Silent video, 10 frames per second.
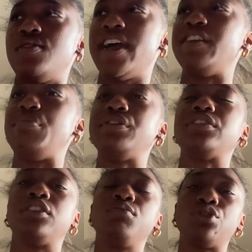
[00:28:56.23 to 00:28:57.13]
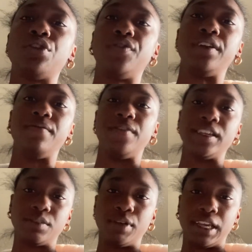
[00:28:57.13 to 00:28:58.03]
had to put some sort of an
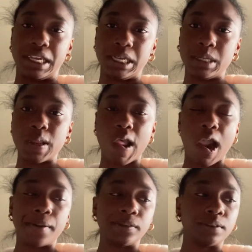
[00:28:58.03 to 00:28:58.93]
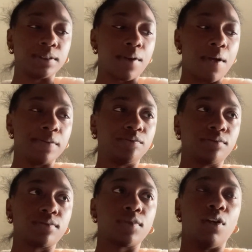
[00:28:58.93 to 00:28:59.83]
investment in,
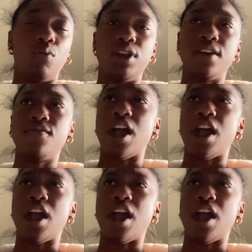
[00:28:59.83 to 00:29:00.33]
whenever